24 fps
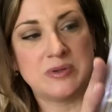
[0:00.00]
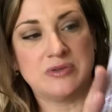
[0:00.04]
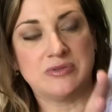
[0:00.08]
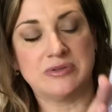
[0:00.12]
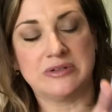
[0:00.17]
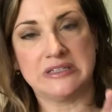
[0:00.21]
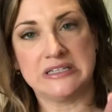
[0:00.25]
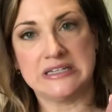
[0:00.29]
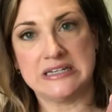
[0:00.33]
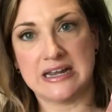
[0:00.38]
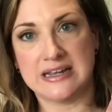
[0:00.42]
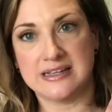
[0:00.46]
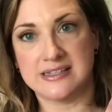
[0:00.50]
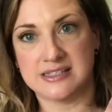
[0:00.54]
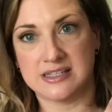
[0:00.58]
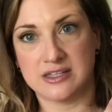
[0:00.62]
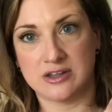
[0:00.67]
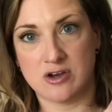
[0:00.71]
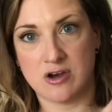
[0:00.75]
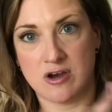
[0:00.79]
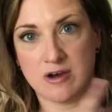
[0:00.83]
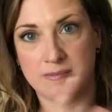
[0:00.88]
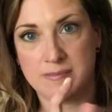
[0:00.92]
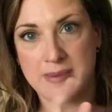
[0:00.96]
be really nice
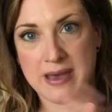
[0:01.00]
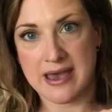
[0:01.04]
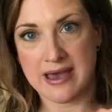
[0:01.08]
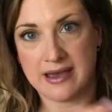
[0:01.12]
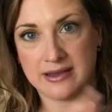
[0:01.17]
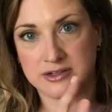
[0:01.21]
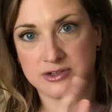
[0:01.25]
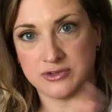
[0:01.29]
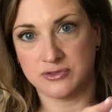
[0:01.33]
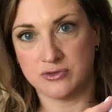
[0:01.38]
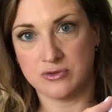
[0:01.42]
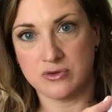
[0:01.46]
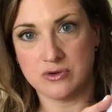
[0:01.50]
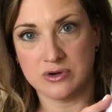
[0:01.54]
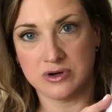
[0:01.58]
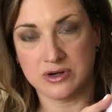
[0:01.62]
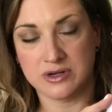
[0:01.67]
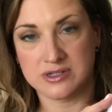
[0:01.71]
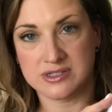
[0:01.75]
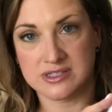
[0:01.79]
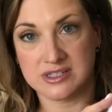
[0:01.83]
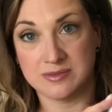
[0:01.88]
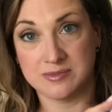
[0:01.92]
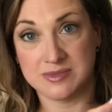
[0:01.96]
and compact
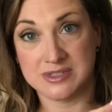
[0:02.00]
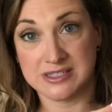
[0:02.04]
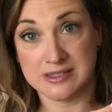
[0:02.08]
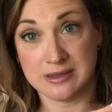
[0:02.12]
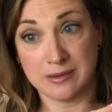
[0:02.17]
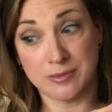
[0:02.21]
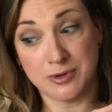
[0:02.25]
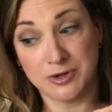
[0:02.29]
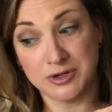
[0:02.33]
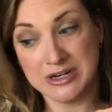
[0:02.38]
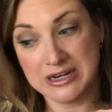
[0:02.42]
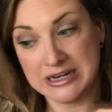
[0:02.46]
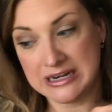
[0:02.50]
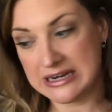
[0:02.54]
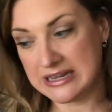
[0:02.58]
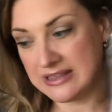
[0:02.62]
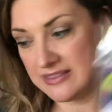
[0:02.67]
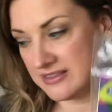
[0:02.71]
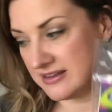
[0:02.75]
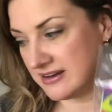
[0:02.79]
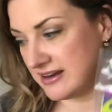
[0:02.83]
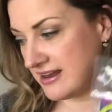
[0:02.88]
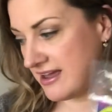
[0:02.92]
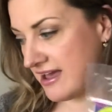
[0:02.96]
for some summer knitting
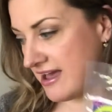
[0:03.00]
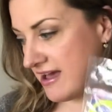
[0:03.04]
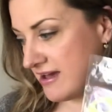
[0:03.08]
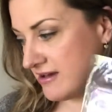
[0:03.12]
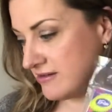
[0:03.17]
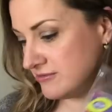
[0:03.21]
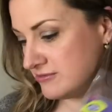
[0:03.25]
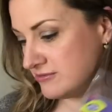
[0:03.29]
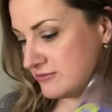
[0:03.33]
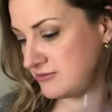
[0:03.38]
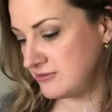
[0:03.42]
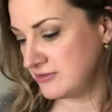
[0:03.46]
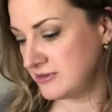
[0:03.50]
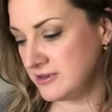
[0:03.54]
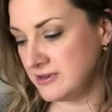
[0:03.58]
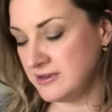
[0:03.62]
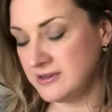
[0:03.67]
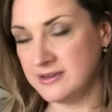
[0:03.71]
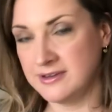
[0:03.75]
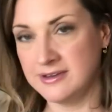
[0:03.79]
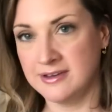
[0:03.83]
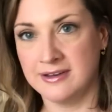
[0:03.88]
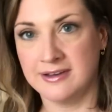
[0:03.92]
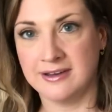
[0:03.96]
that I have,
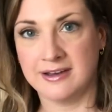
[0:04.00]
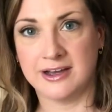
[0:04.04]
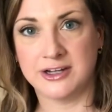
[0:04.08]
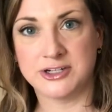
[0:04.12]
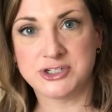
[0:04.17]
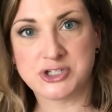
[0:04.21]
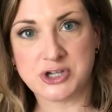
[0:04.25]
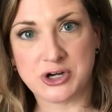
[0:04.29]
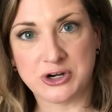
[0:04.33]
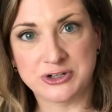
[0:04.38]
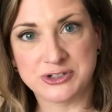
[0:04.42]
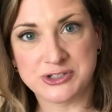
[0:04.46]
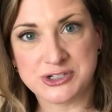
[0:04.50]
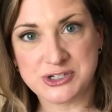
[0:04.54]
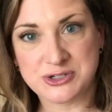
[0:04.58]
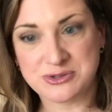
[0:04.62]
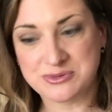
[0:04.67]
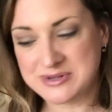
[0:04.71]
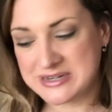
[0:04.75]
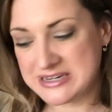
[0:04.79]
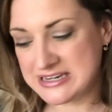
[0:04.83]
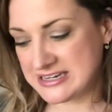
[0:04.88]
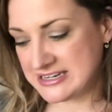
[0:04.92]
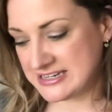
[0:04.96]
a chart to
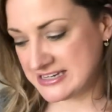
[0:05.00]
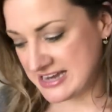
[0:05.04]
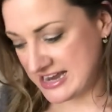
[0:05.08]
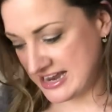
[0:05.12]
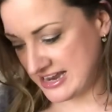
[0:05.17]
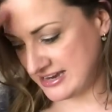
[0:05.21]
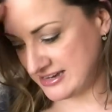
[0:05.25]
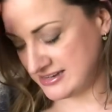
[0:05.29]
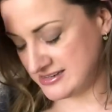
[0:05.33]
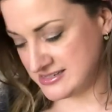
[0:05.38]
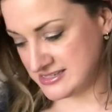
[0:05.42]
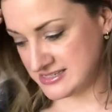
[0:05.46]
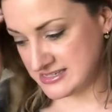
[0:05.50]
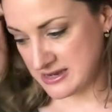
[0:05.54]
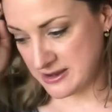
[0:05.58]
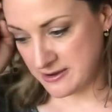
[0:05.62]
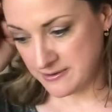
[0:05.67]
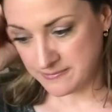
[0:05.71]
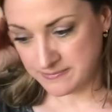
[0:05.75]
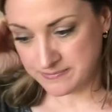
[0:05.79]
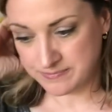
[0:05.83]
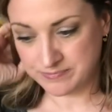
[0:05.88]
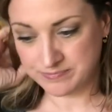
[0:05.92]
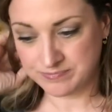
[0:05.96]
read, and
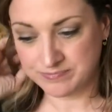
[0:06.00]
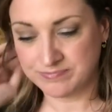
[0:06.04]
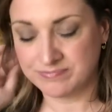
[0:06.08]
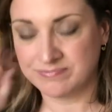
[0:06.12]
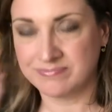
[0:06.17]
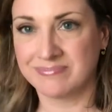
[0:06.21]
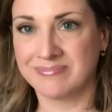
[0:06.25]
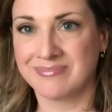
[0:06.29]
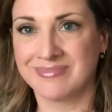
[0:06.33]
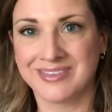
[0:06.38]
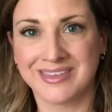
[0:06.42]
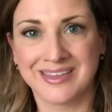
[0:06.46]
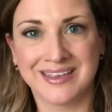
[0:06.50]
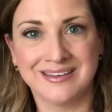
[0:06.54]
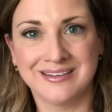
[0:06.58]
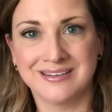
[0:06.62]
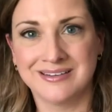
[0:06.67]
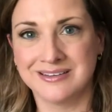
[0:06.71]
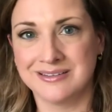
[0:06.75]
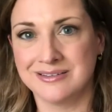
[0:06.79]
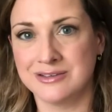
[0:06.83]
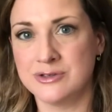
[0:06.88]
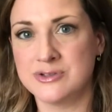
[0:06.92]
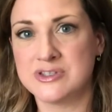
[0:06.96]

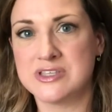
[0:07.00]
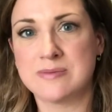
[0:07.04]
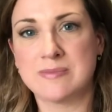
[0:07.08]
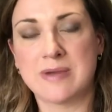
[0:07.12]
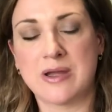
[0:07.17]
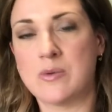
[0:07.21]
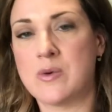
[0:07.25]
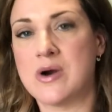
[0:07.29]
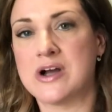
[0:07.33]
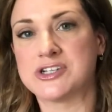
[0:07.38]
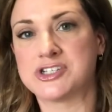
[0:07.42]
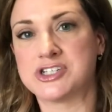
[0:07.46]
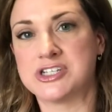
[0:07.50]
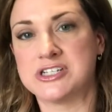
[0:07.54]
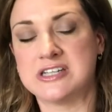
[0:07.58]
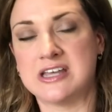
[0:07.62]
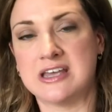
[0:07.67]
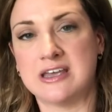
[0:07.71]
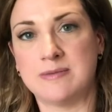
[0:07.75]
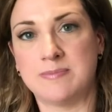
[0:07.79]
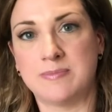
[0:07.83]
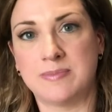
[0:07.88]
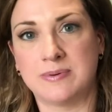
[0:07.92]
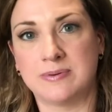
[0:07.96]
using my washi
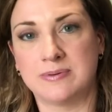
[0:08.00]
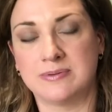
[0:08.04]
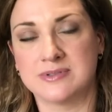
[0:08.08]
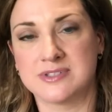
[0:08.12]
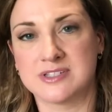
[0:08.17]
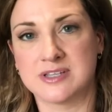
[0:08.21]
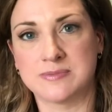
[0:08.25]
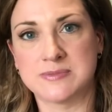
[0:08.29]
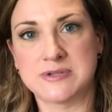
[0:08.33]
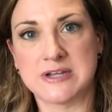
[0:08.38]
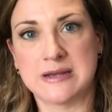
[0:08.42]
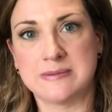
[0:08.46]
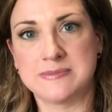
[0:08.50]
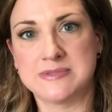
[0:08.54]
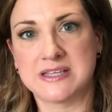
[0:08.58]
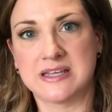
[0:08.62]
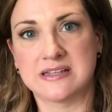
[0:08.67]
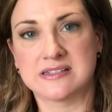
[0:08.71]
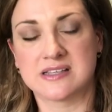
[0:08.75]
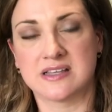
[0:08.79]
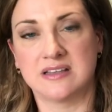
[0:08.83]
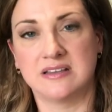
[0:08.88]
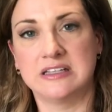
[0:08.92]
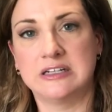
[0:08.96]
tape sometimes
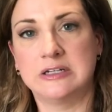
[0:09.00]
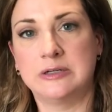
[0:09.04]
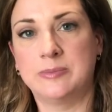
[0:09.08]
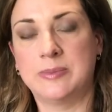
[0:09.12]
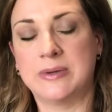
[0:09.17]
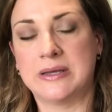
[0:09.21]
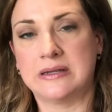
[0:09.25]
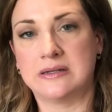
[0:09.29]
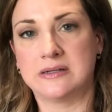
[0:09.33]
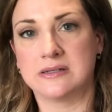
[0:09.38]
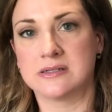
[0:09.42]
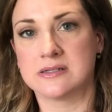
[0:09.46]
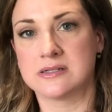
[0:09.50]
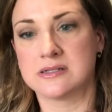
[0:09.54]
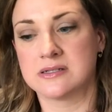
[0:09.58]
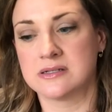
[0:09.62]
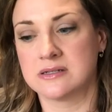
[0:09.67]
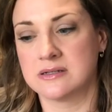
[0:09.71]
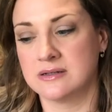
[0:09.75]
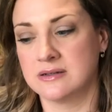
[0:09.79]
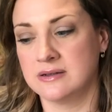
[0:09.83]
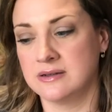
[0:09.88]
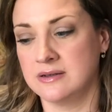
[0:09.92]
gets a little bit